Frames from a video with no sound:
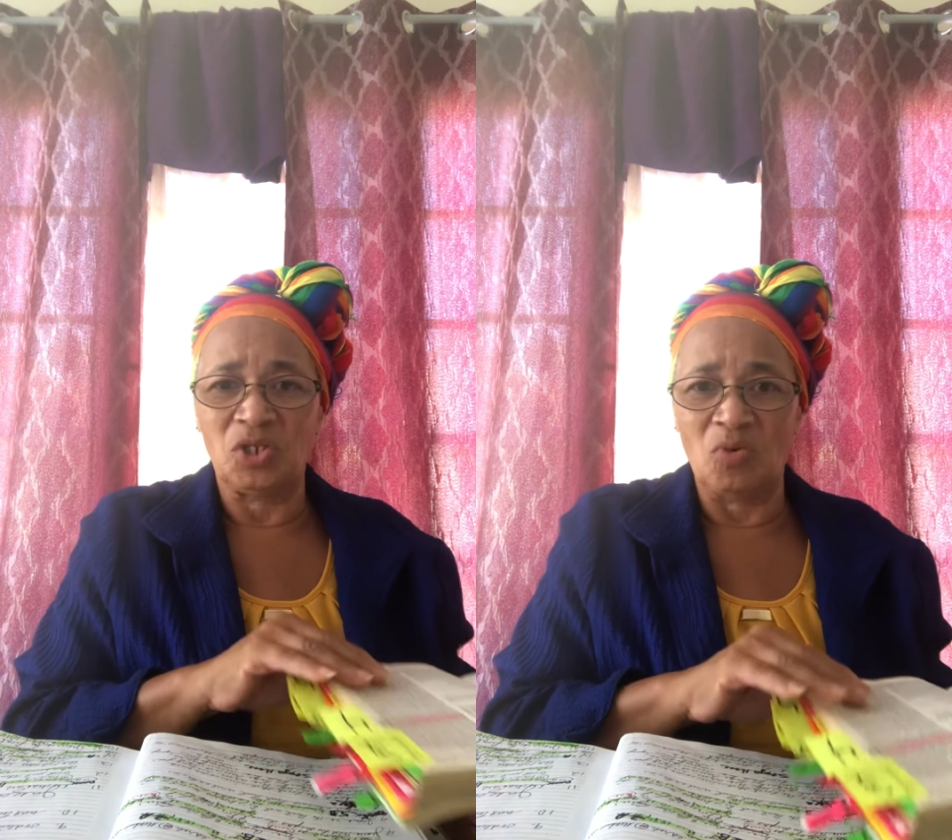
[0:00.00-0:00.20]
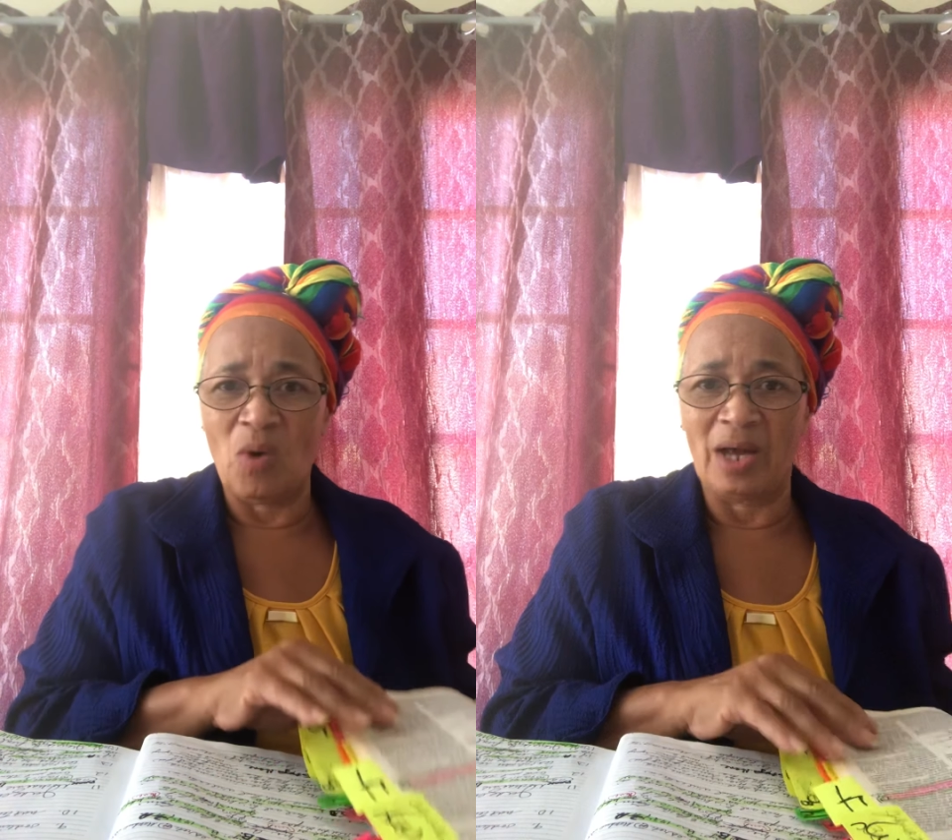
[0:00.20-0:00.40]

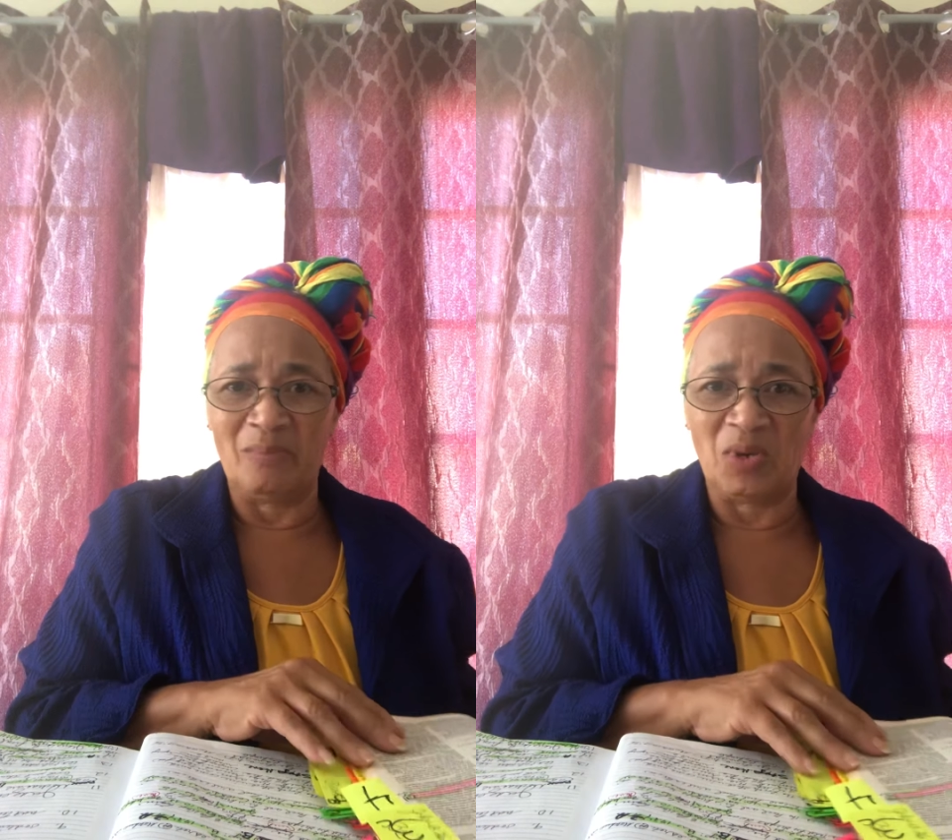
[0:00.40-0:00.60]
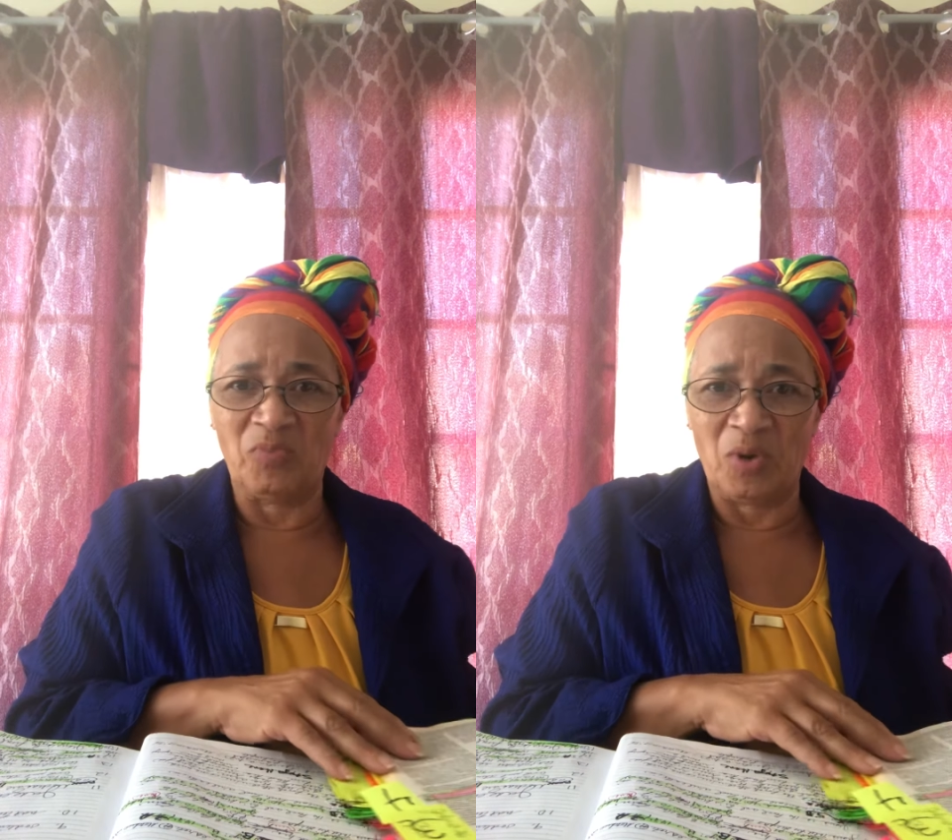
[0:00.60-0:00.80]
You want
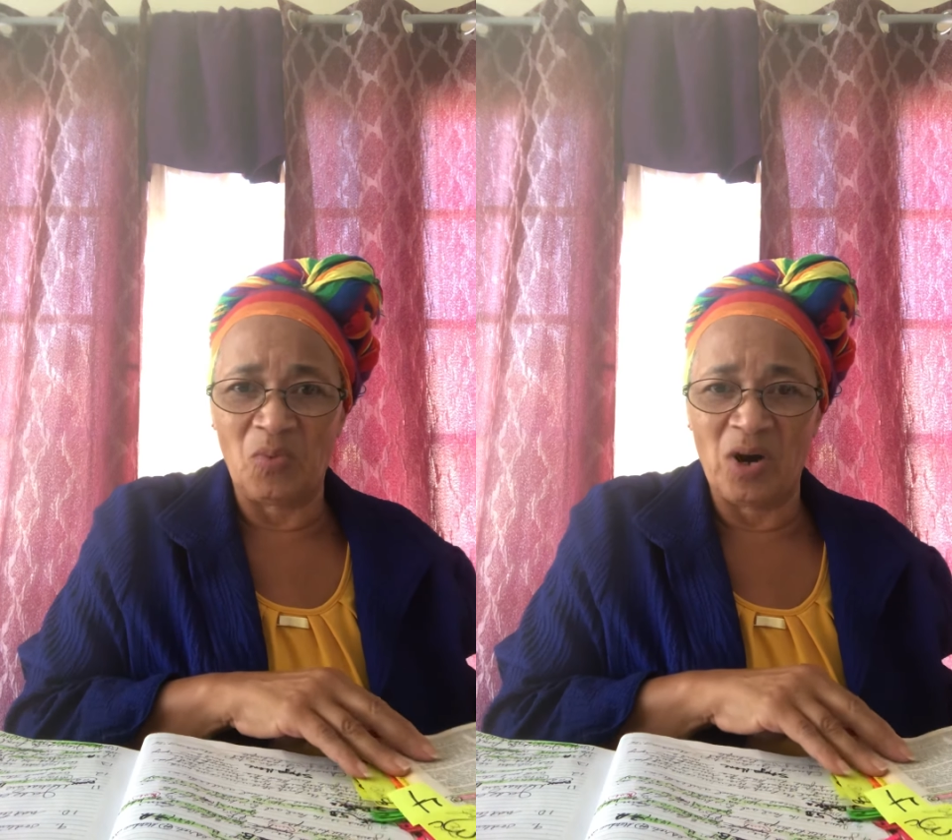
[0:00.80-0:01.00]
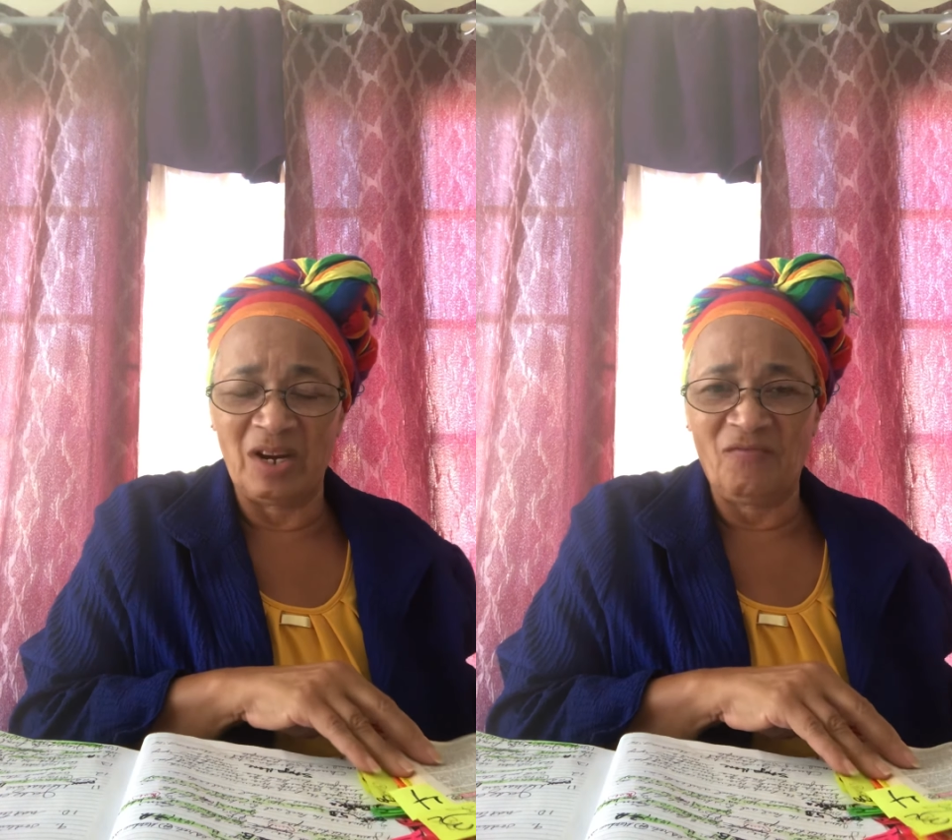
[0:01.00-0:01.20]
to be
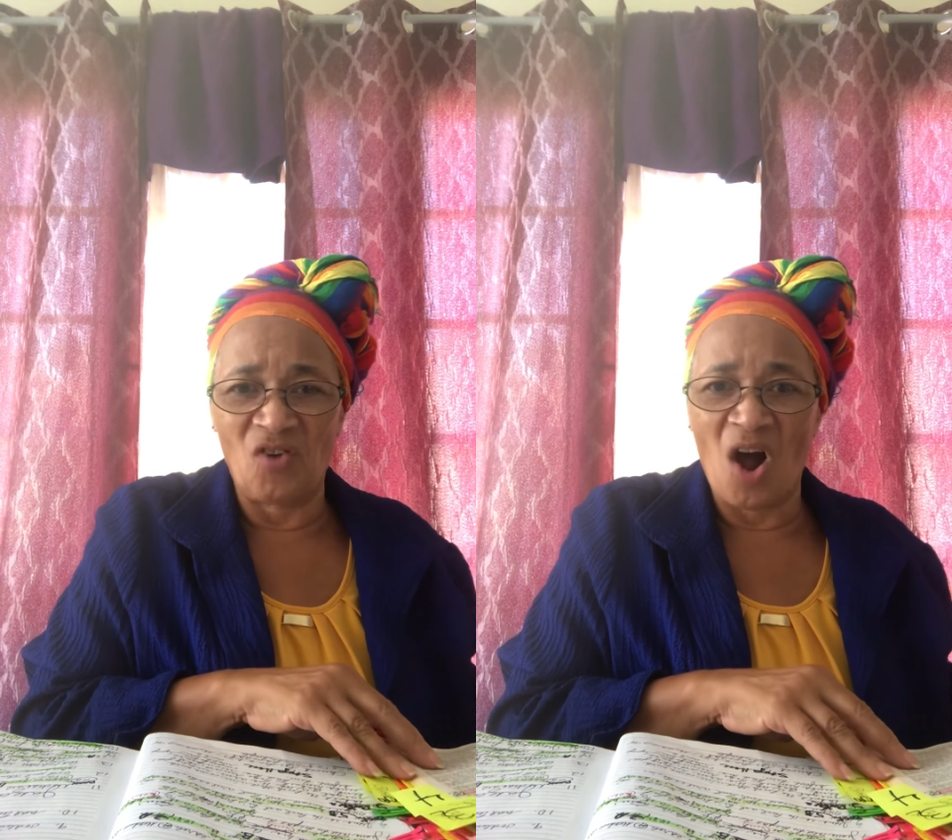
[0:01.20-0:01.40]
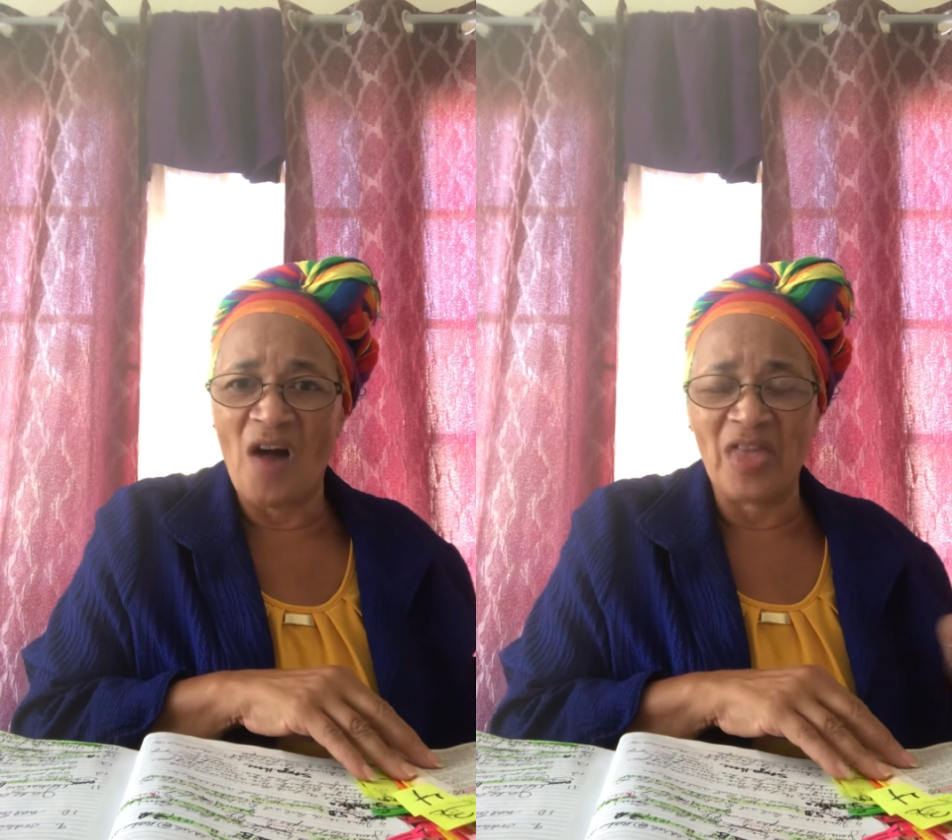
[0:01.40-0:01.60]
rewarded
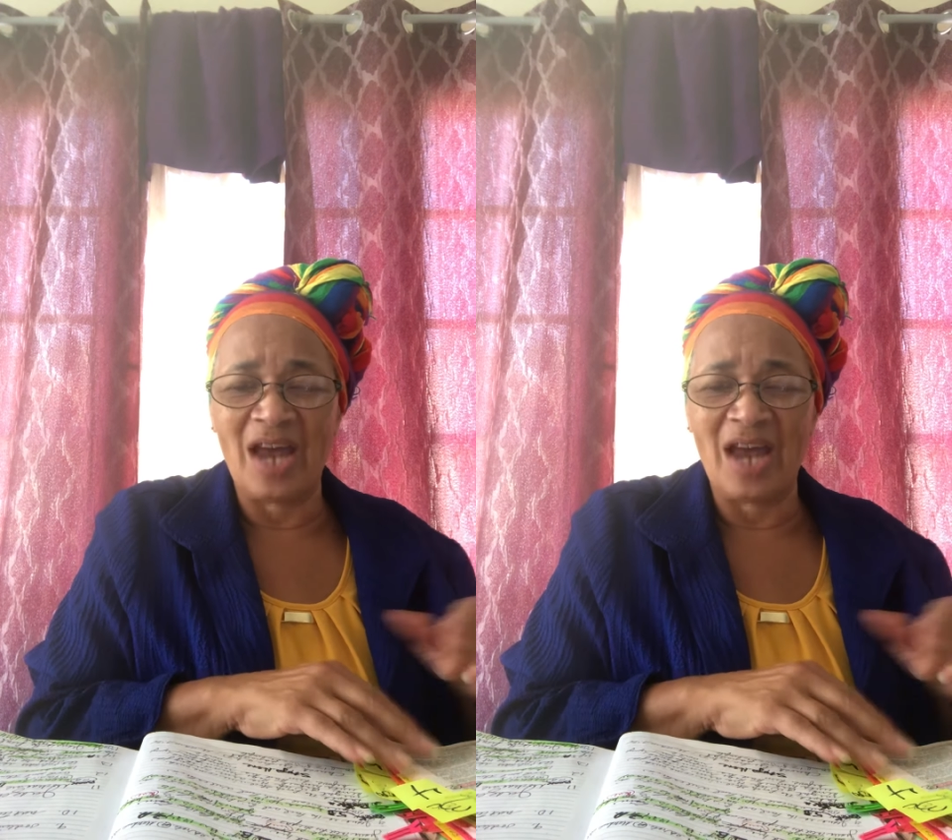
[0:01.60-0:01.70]
for all